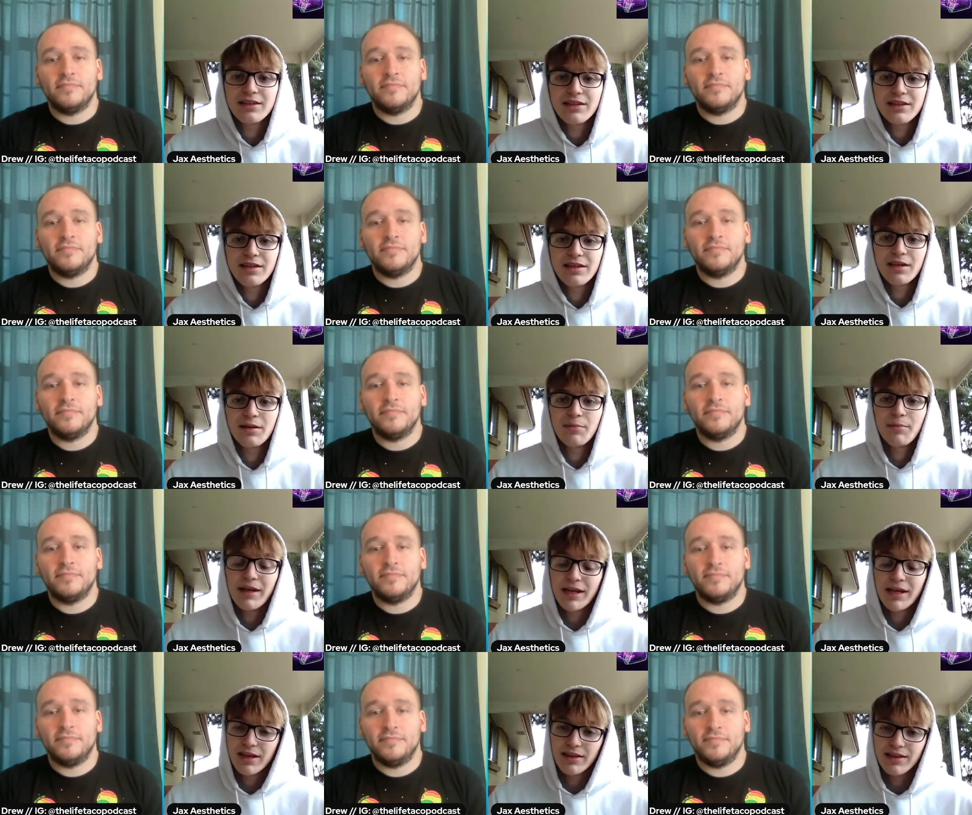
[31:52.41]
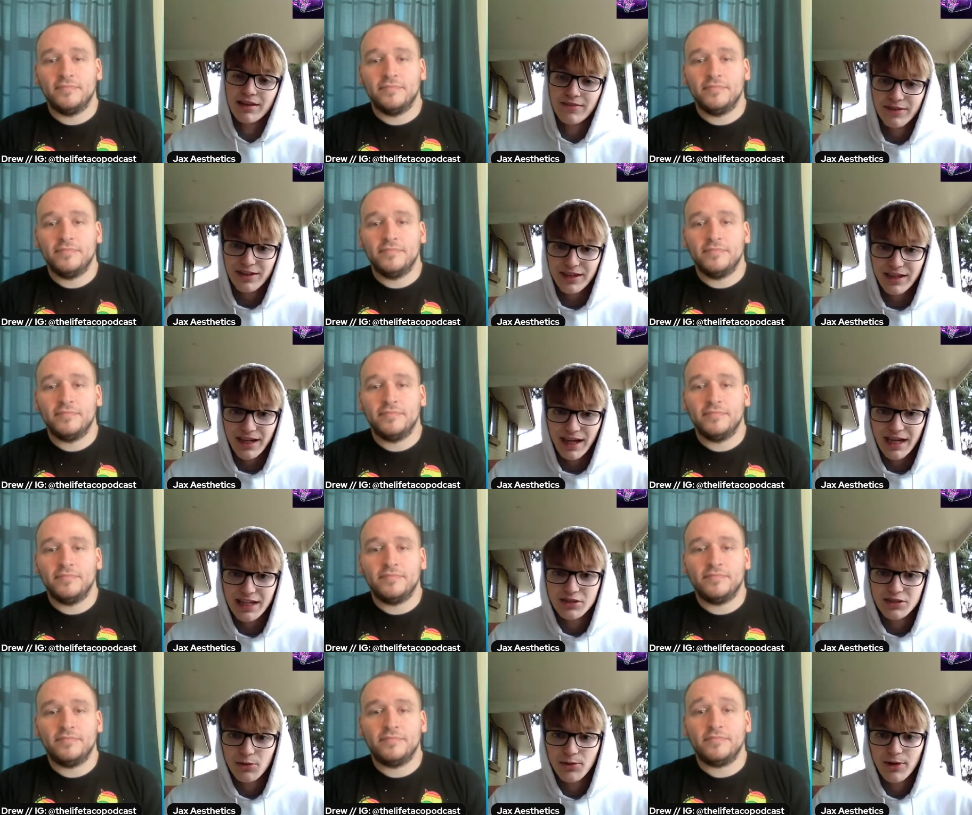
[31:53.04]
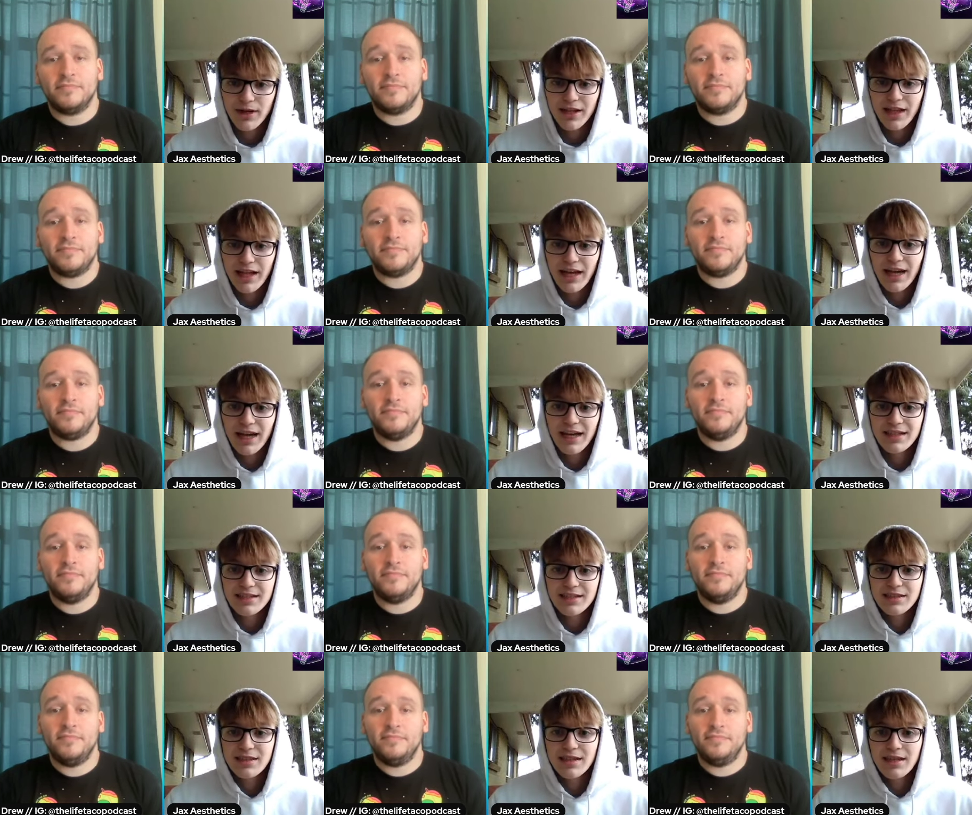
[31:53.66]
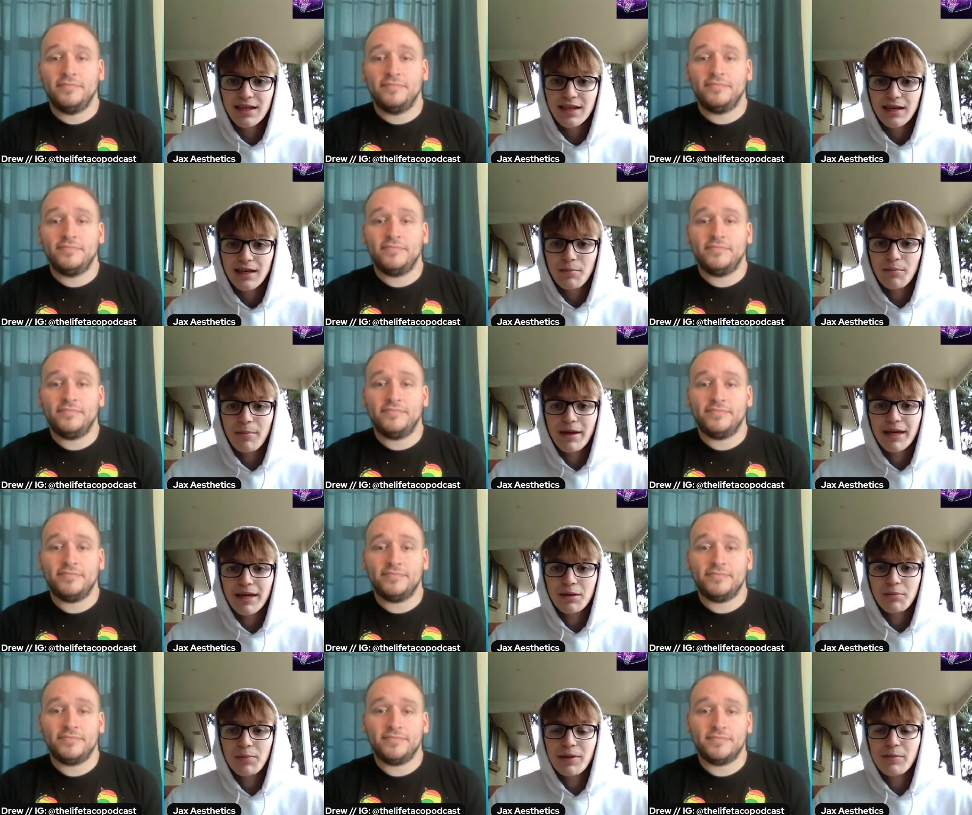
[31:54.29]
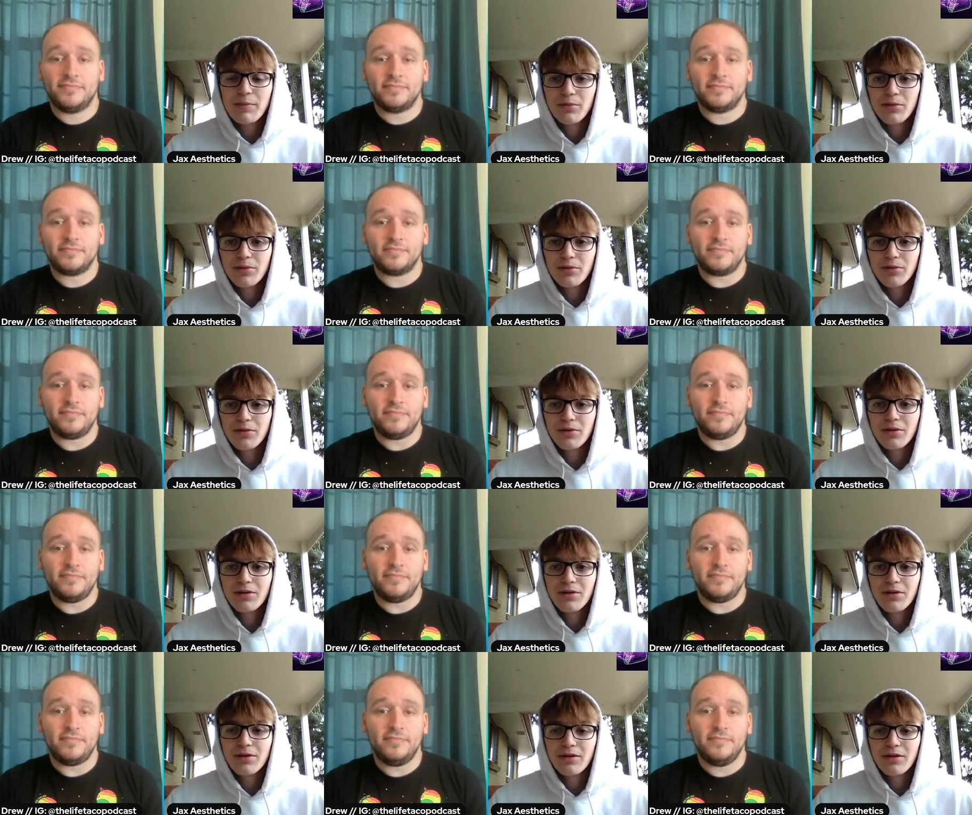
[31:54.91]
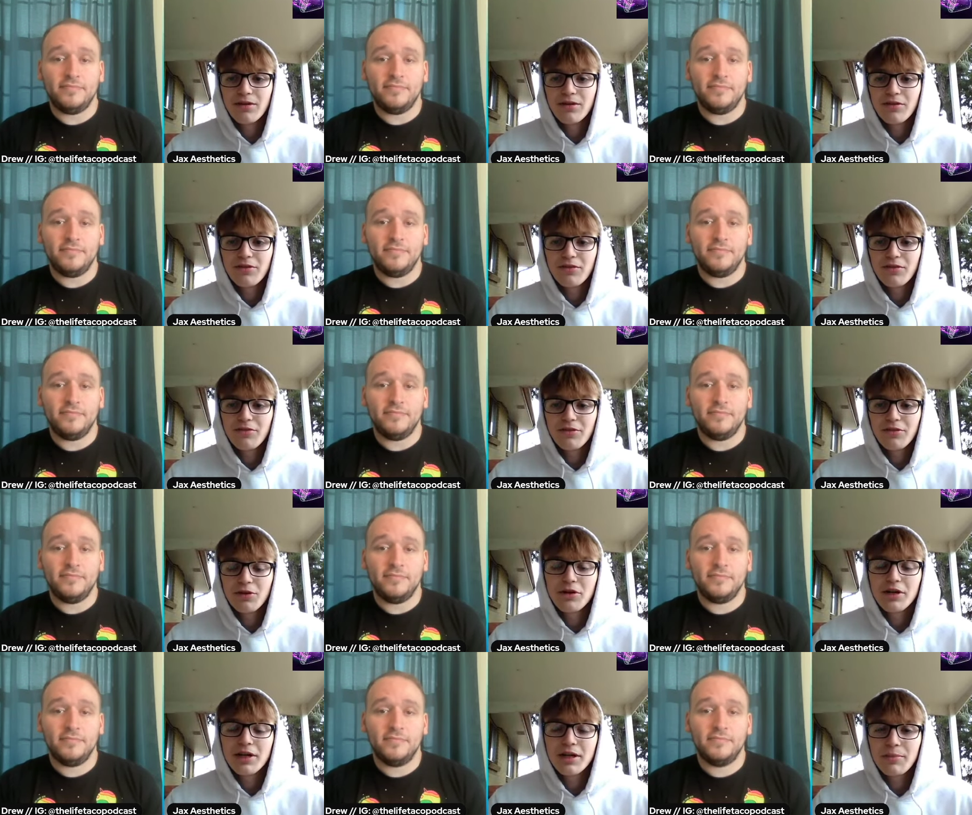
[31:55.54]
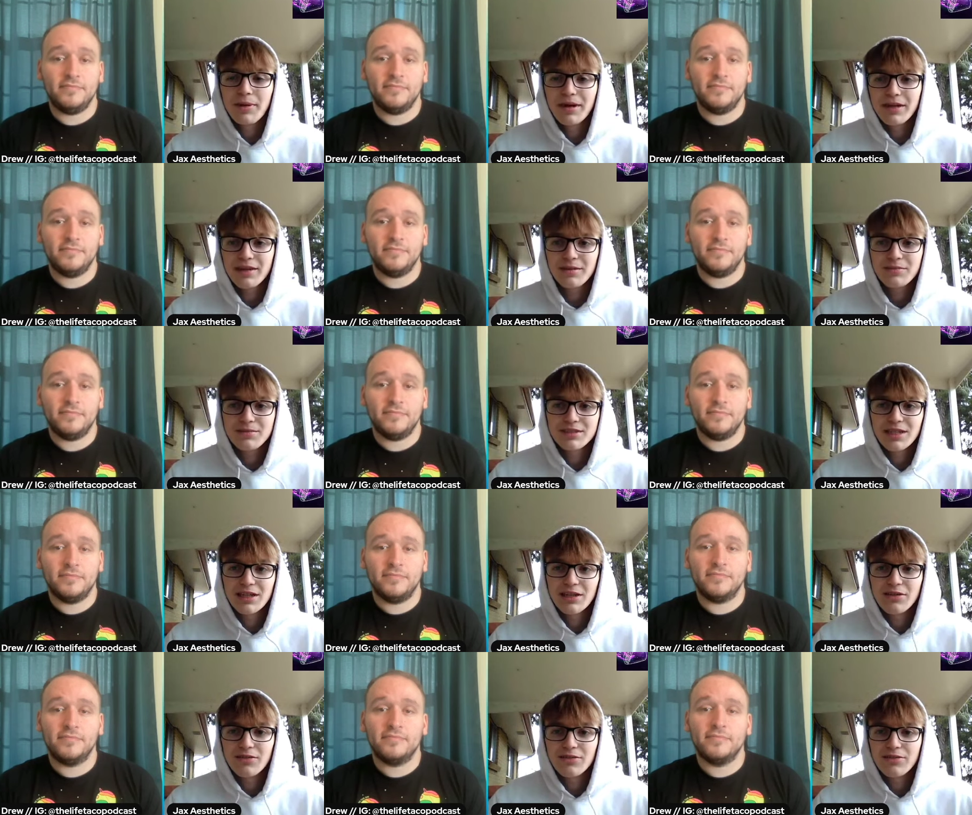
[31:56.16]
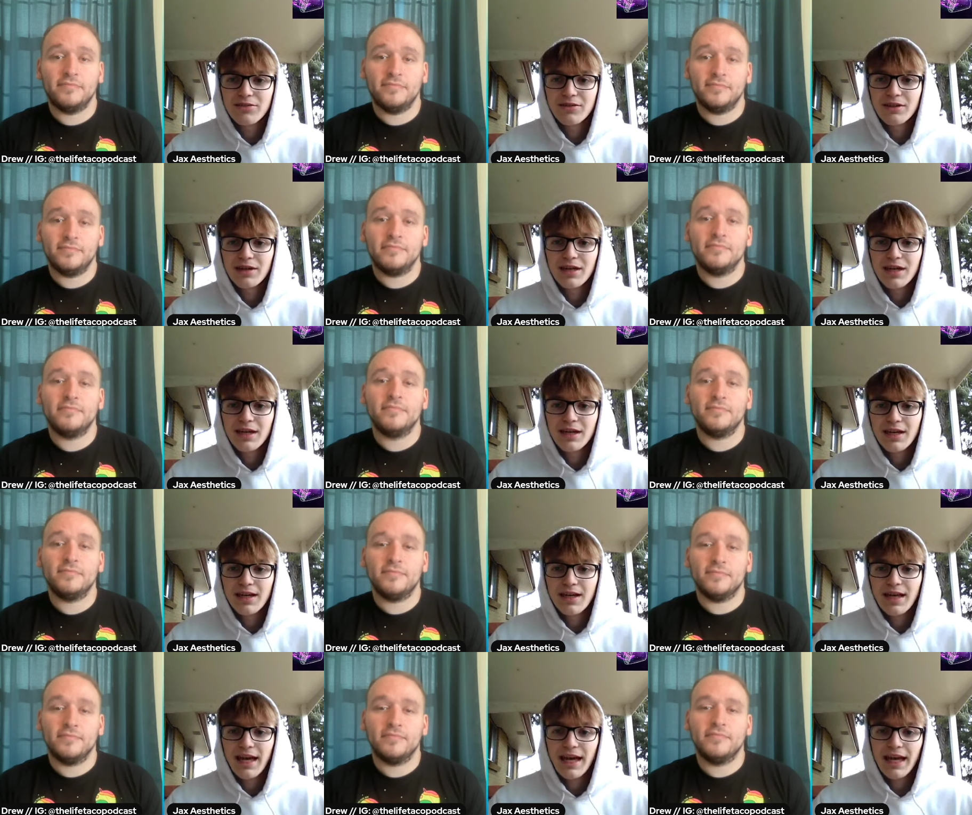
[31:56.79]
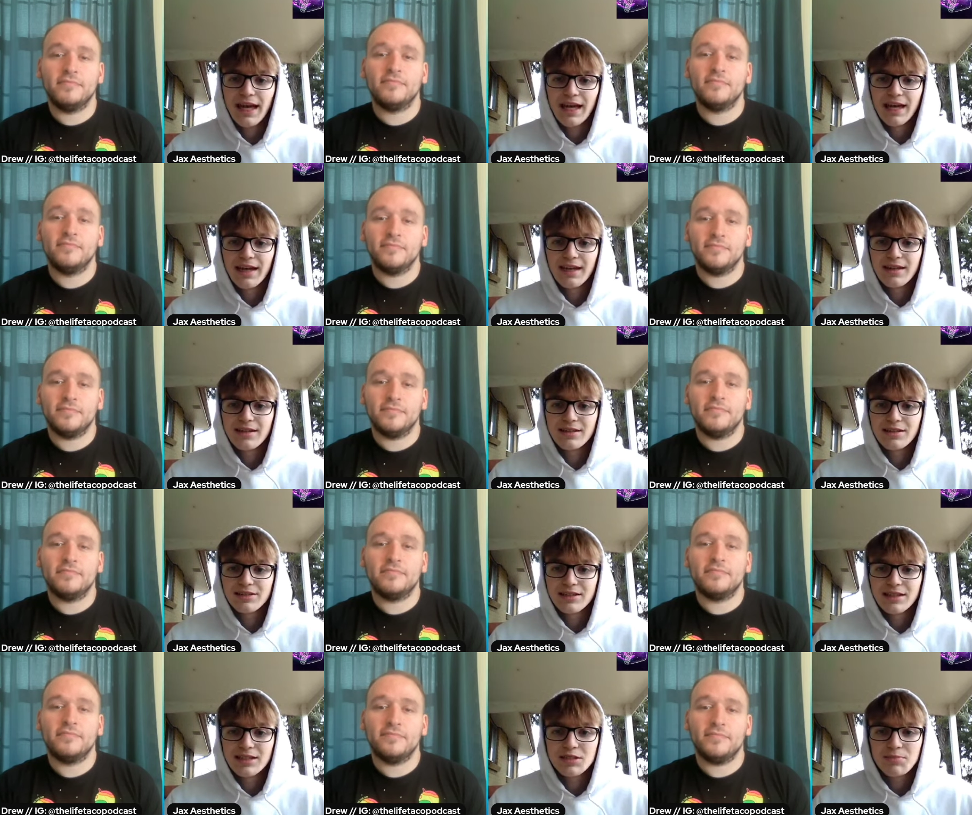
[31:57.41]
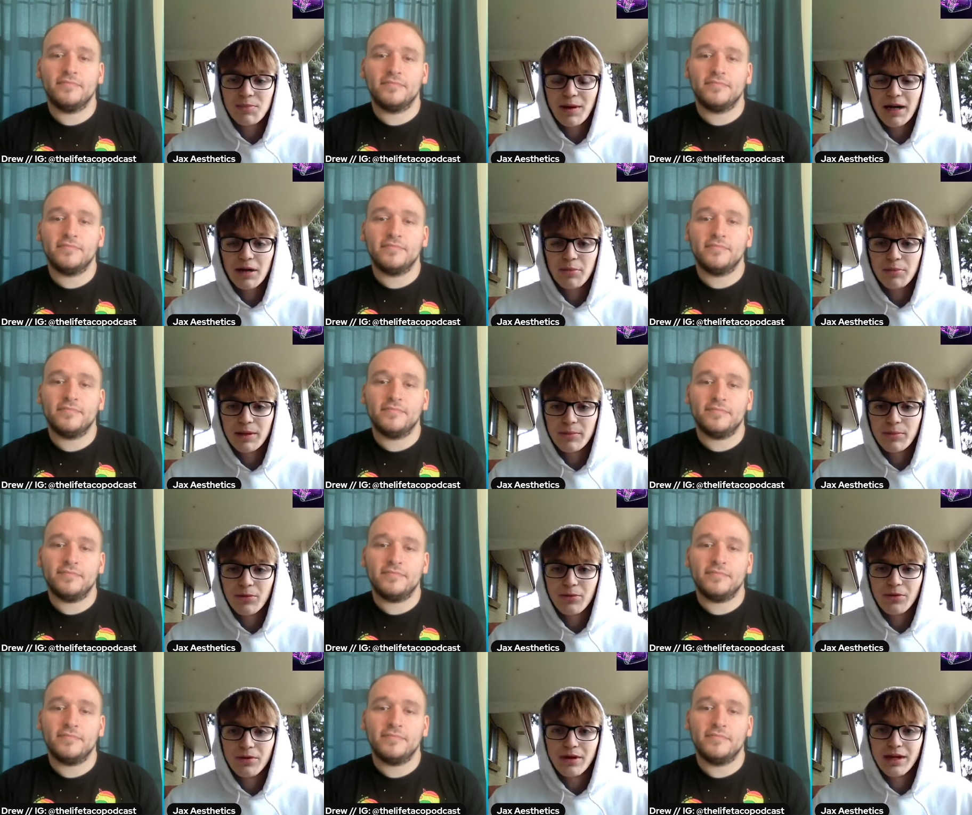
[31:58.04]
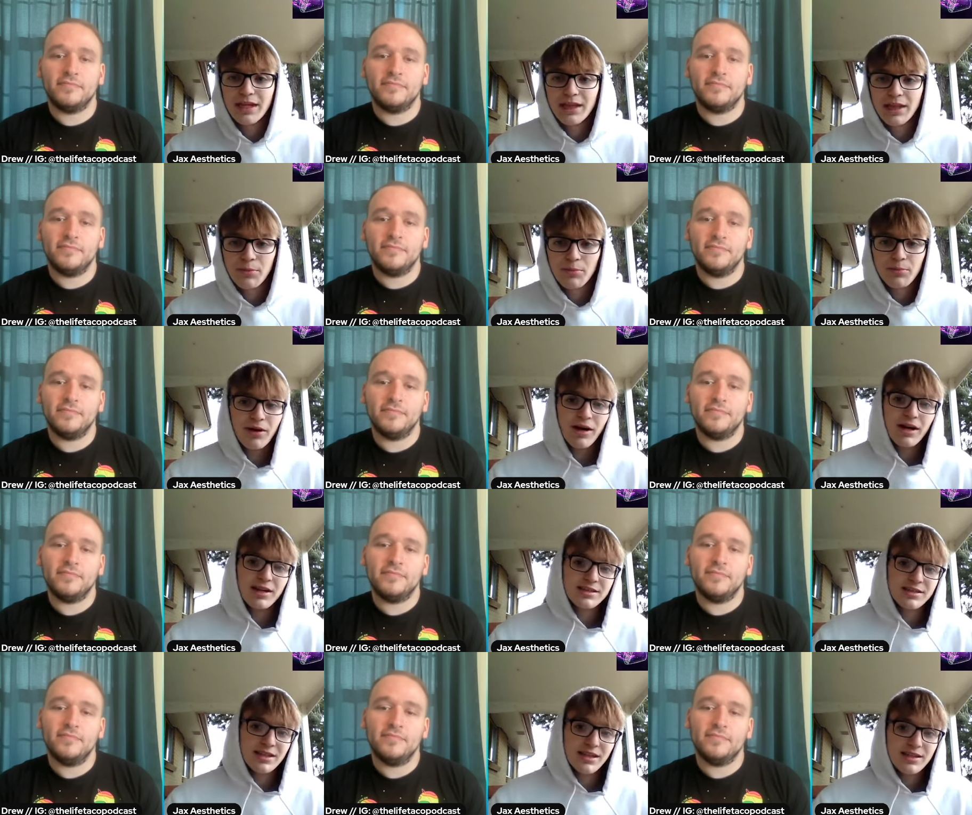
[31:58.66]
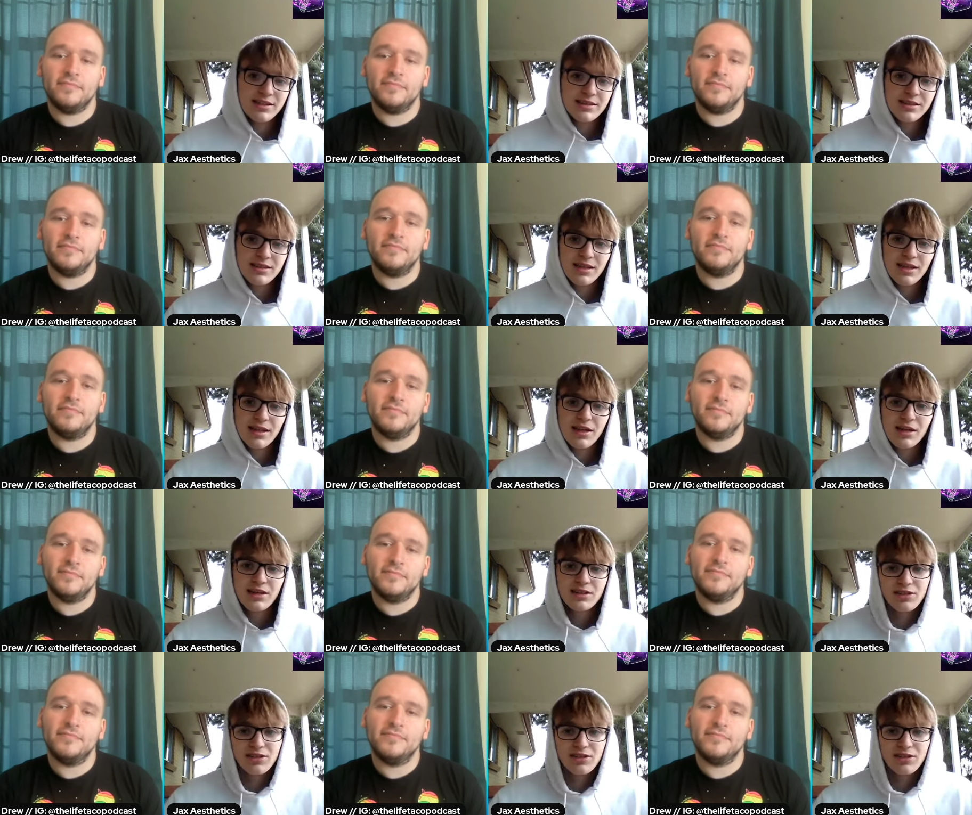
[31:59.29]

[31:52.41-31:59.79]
Speaker 1: to make a living, as well as making people feel good about themselves and just inspire people in the process.